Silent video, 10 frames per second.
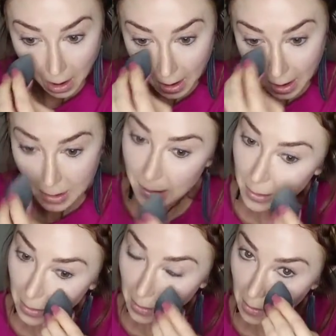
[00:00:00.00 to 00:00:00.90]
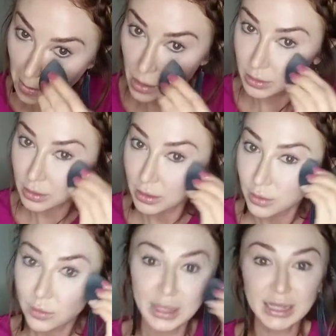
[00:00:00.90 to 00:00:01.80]
Her girl.
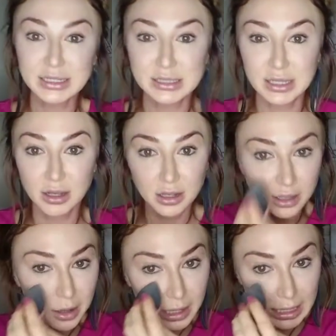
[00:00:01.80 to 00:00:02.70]
Will I get to see y'all